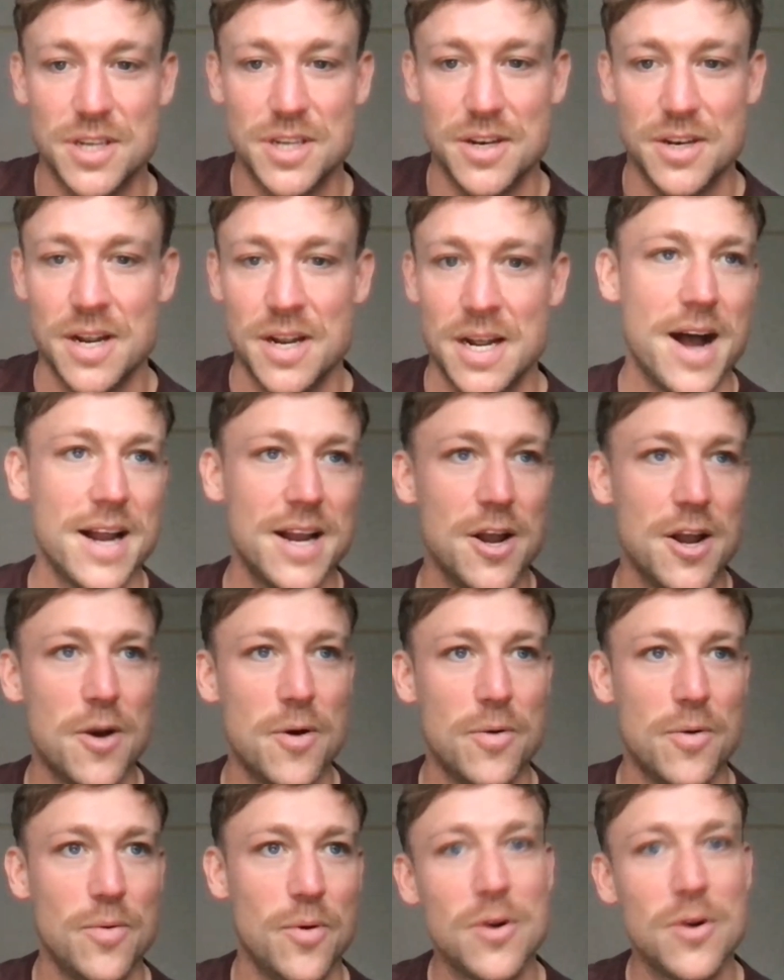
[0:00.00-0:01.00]
and I
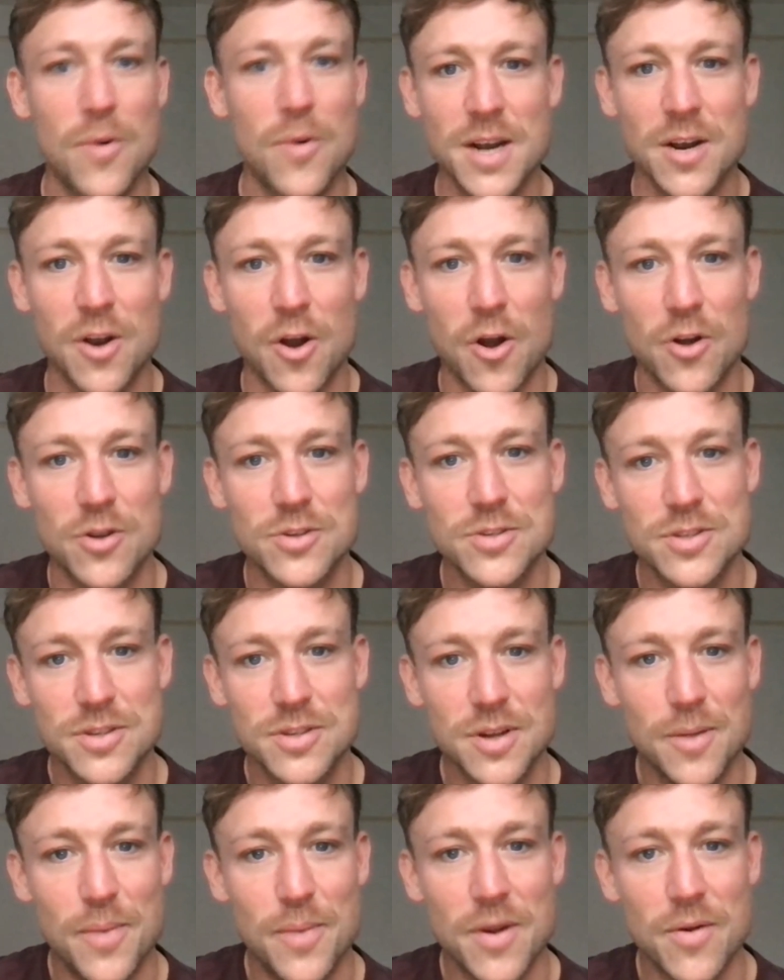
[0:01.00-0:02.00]
know quite a lot
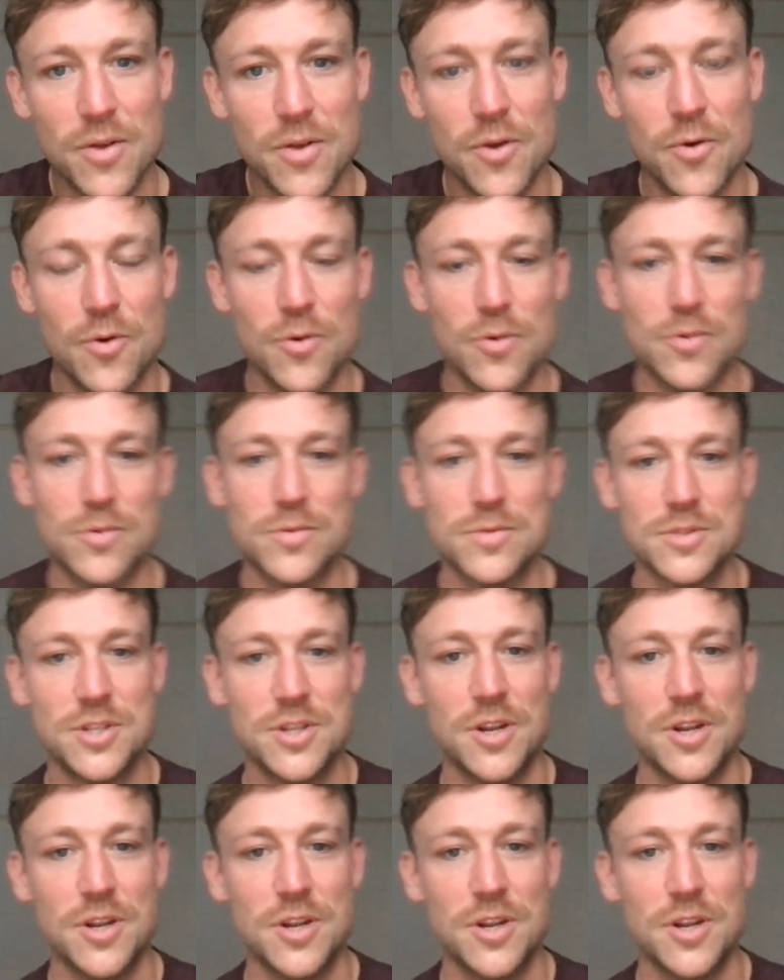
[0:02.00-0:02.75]
about your